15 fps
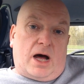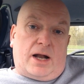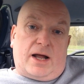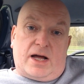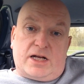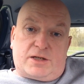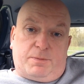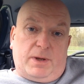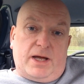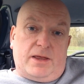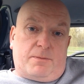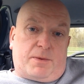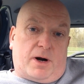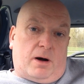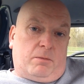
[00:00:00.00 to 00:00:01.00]
And I
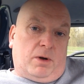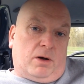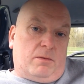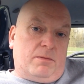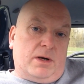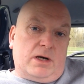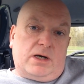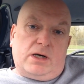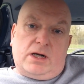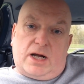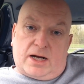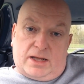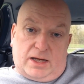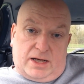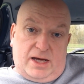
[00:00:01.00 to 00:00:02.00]
explained the problem,
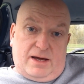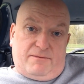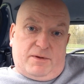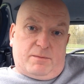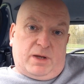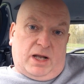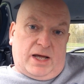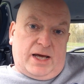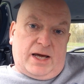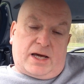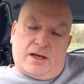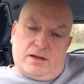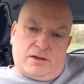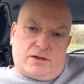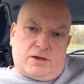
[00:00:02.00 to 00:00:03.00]
I gave them a
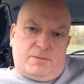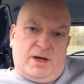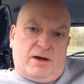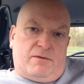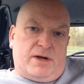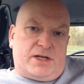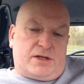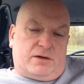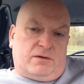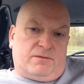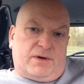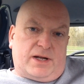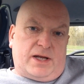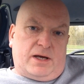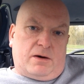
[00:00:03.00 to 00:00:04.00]
link to my original
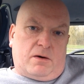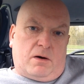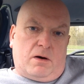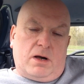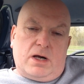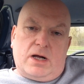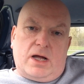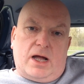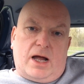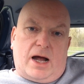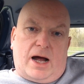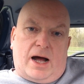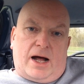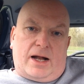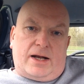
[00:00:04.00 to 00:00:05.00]
video,
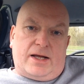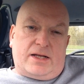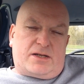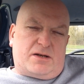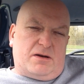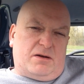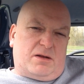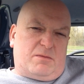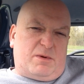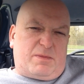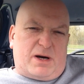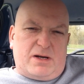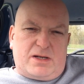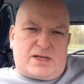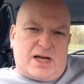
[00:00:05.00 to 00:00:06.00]
and it took them
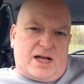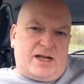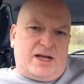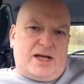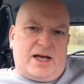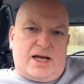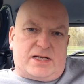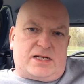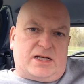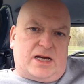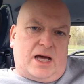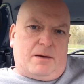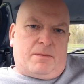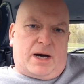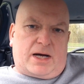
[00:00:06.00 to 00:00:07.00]
about 10 days to
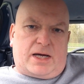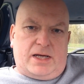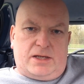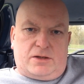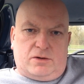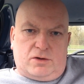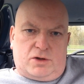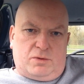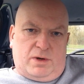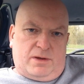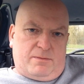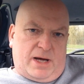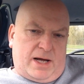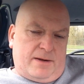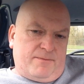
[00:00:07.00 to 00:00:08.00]
get back in touch
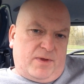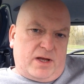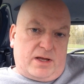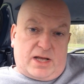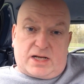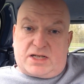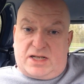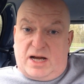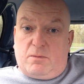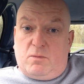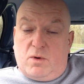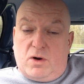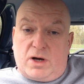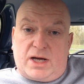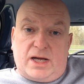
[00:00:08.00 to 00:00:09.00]
with me. That's
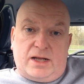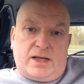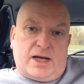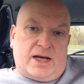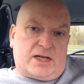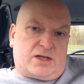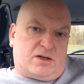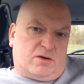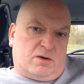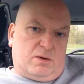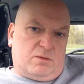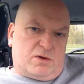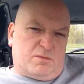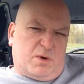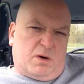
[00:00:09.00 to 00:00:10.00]
10 working days, so
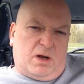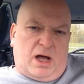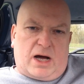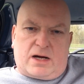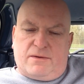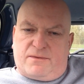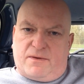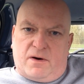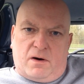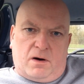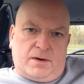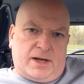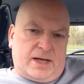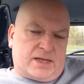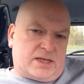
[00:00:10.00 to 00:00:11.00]
it was more like a
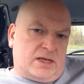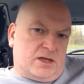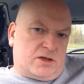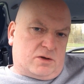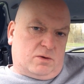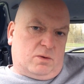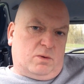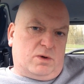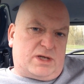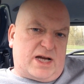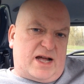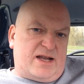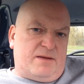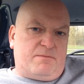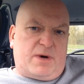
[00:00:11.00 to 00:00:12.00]
fortnight. So we was
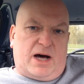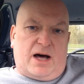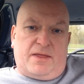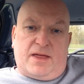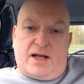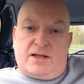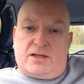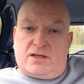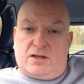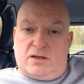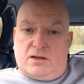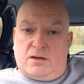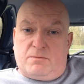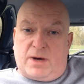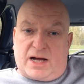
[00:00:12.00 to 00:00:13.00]
heading by then to
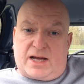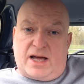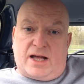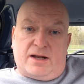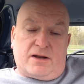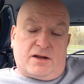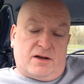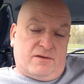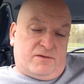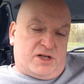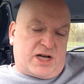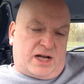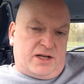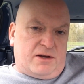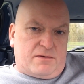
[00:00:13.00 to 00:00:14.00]
the back end of
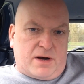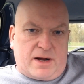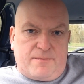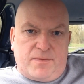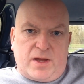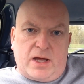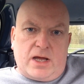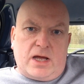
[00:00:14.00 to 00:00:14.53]
January.